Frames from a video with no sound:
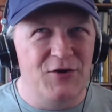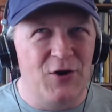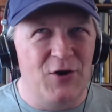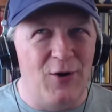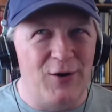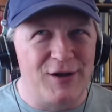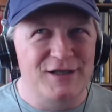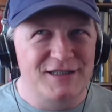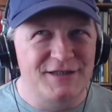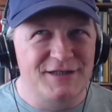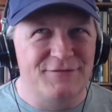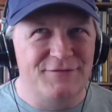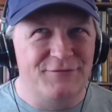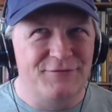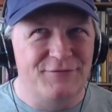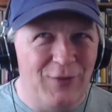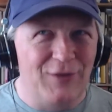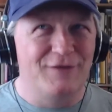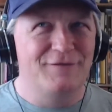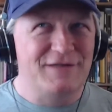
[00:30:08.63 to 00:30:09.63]
York is
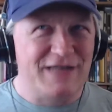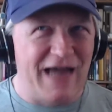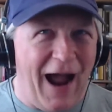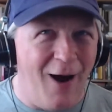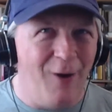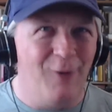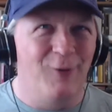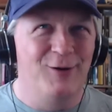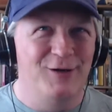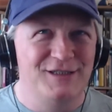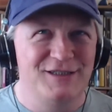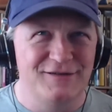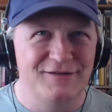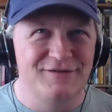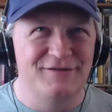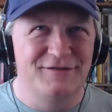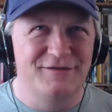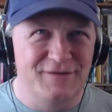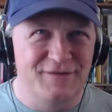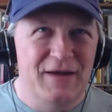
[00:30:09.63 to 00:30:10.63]
full of towers
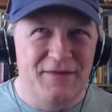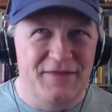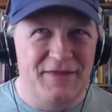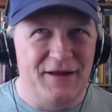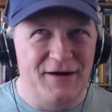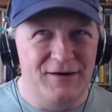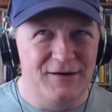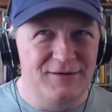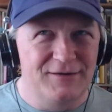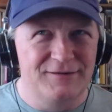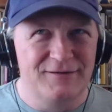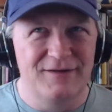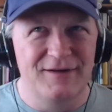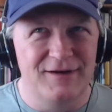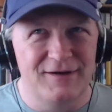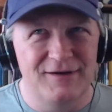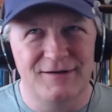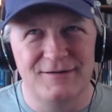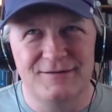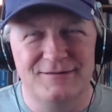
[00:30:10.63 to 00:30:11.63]
of that are that
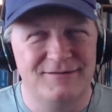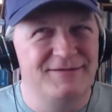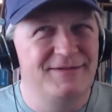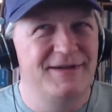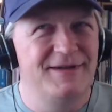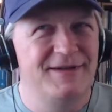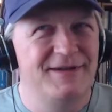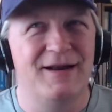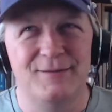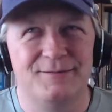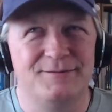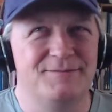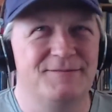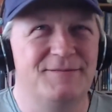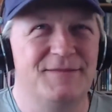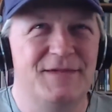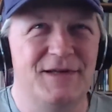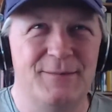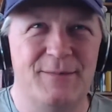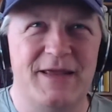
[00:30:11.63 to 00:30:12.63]
are you know
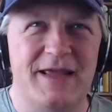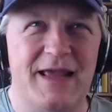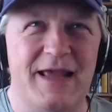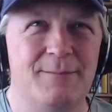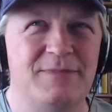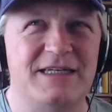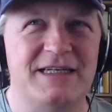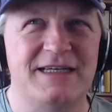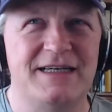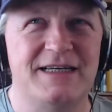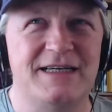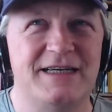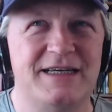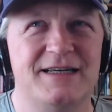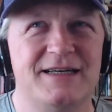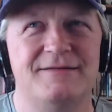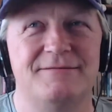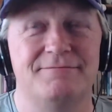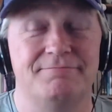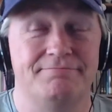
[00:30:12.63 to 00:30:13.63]
going to be empty,
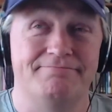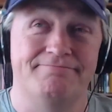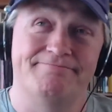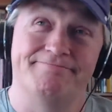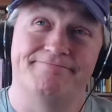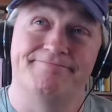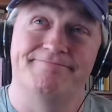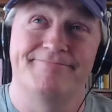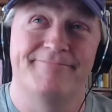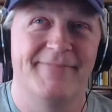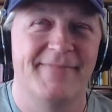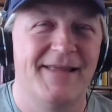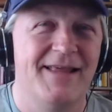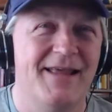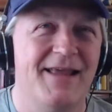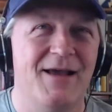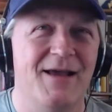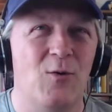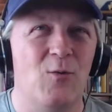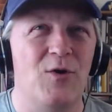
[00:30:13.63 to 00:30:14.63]
and
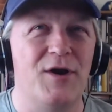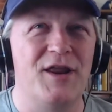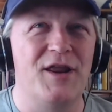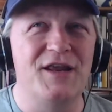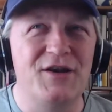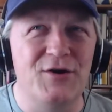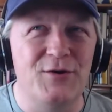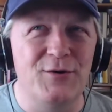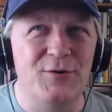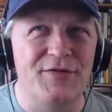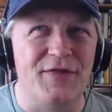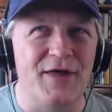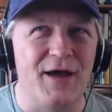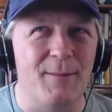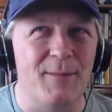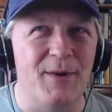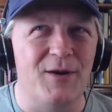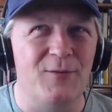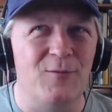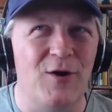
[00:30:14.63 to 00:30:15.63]
what do you do with
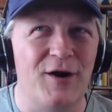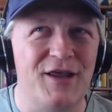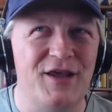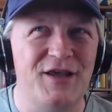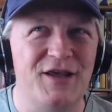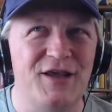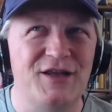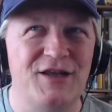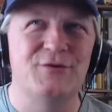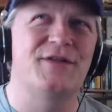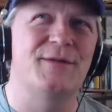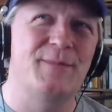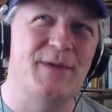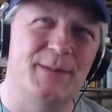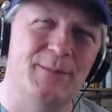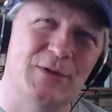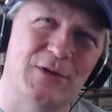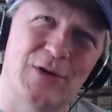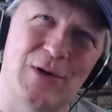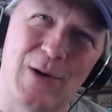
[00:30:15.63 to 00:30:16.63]
them? And what do you do with the
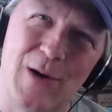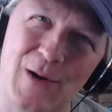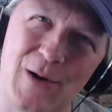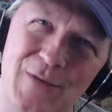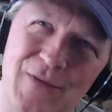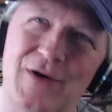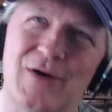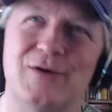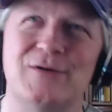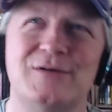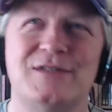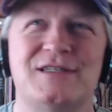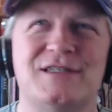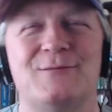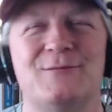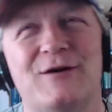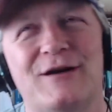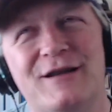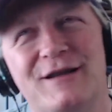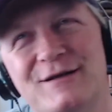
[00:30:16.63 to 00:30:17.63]
people who own those?
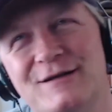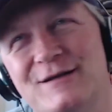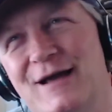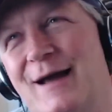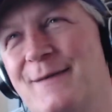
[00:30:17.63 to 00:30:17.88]
And what do you?